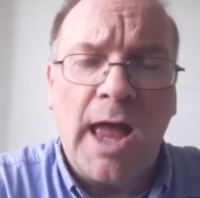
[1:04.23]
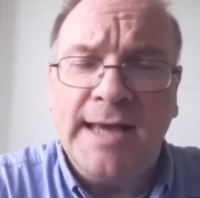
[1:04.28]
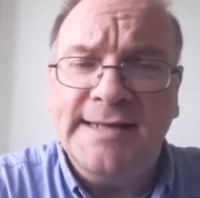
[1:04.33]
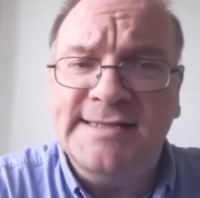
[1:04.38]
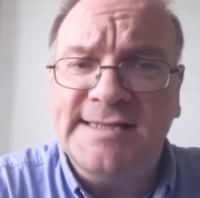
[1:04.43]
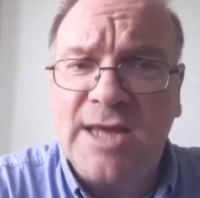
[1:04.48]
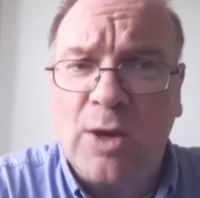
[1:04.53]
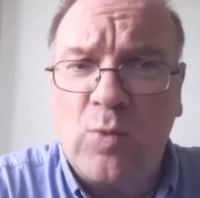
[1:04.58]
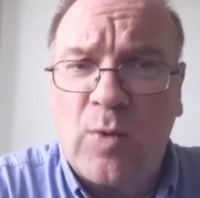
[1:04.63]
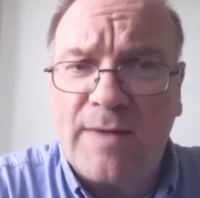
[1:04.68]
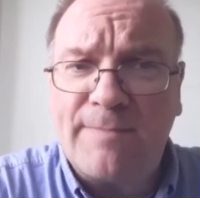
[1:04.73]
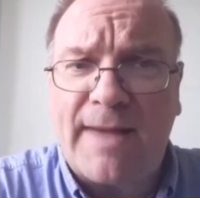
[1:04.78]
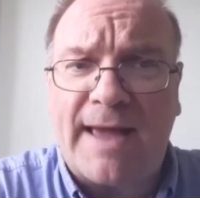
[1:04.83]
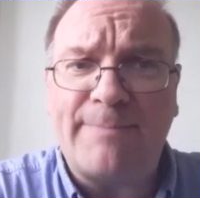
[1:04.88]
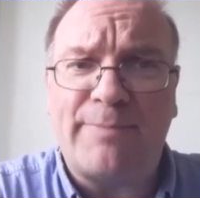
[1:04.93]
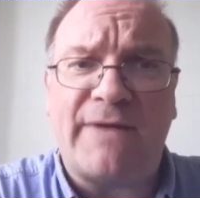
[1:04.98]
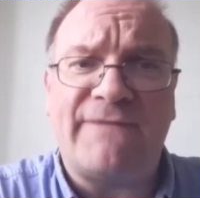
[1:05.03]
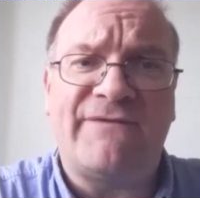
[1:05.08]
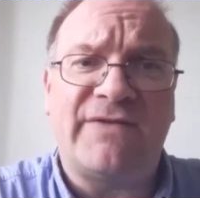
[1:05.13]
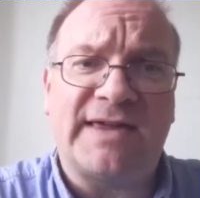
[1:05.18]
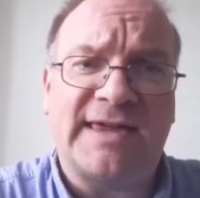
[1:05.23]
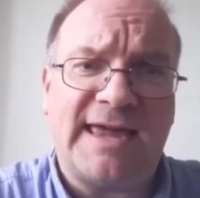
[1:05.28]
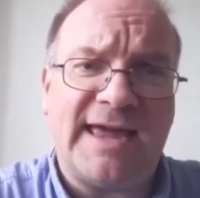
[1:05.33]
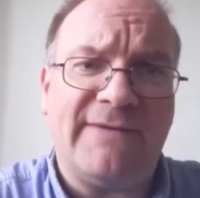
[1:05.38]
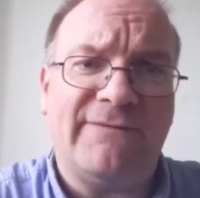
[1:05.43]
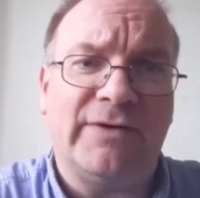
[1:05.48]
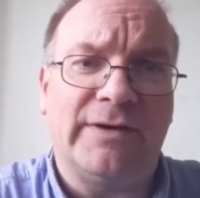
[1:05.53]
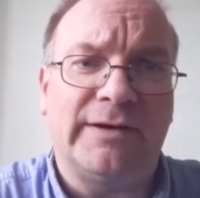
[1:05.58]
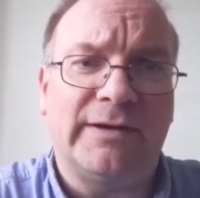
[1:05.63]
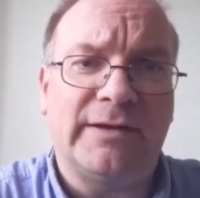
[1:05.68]
so we may be
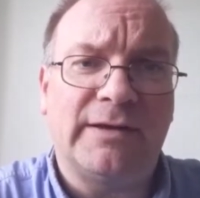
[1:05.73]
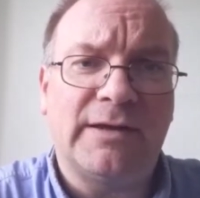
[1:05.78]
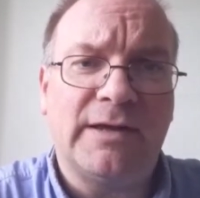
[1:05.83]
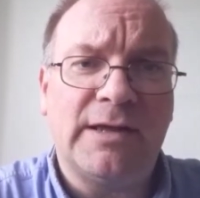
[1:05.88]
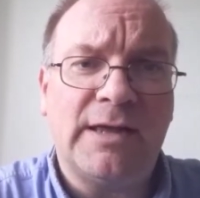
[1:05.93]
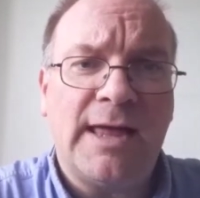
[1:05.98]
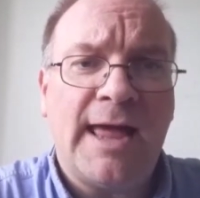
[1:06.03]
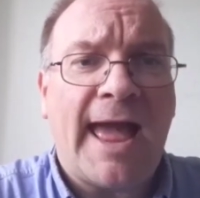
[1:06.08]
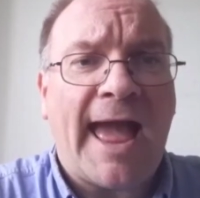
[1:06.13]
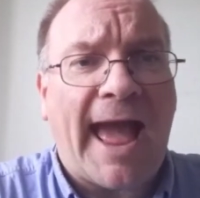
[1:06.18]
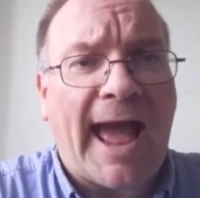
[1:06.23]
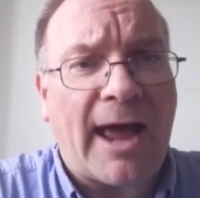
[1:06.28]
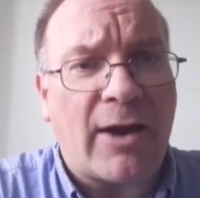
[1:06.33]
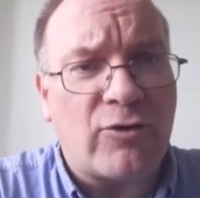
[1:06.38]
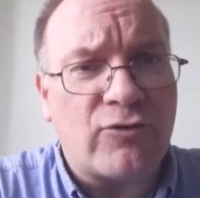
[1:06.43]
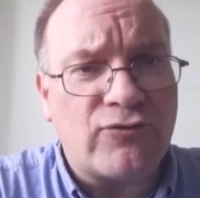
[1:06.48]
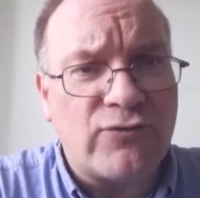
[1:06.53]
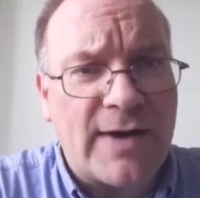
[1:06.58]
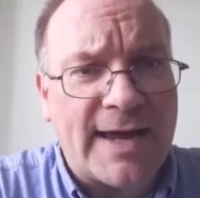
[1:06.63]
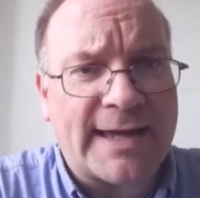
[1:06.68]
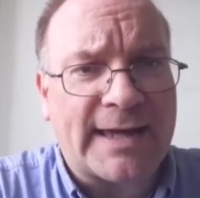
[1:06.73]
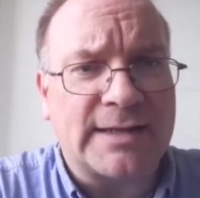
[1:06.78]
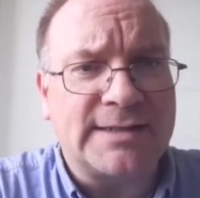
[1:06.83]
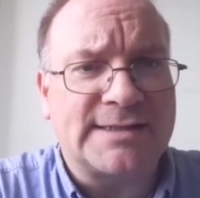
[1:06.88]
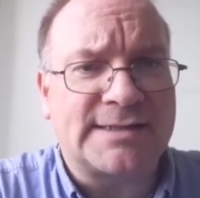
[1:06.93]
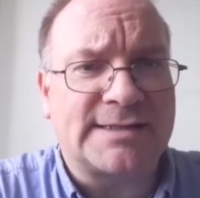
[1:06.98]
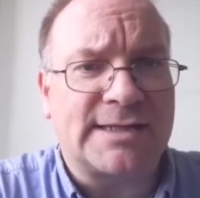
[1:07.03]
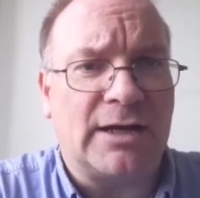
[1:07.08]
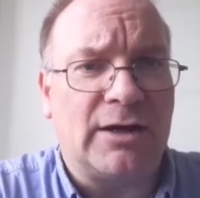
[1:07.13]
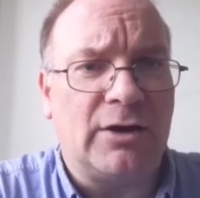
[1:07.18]
forgiven and
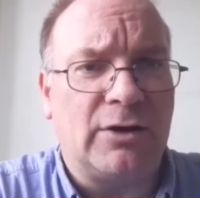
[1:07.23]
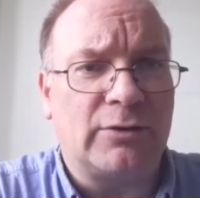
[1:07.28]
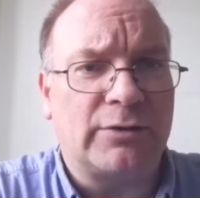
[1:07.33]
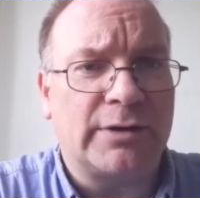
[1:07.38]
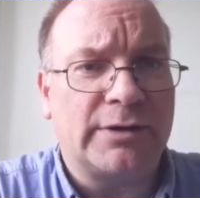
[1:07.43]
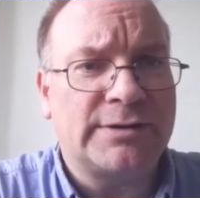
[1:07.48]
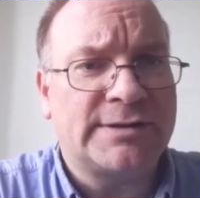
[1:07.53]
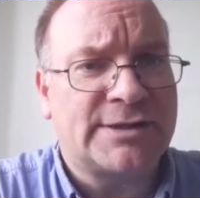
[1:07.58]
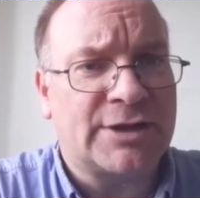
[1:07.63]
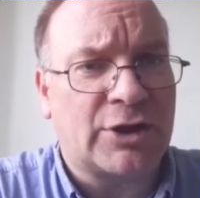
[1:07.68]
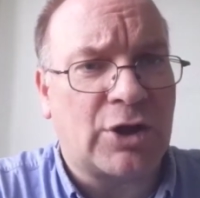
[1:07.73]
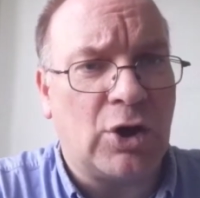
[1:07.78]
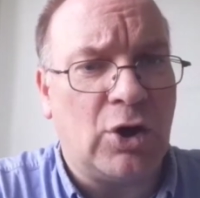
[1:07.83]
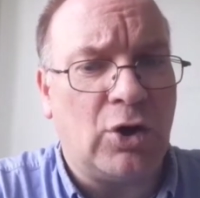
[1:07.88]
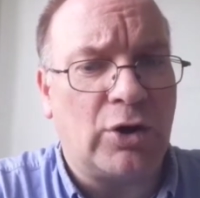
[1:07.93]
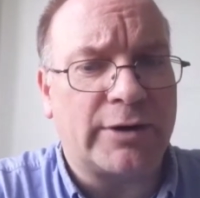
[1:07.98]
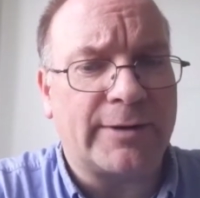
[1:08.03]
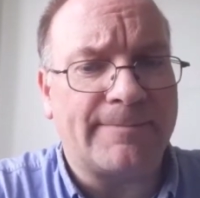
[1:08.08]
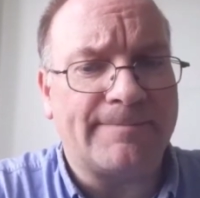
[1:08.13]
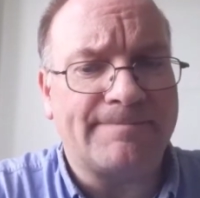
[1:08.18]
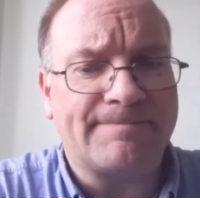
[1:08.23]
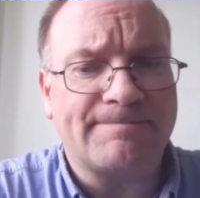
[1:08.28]
reconciled to God.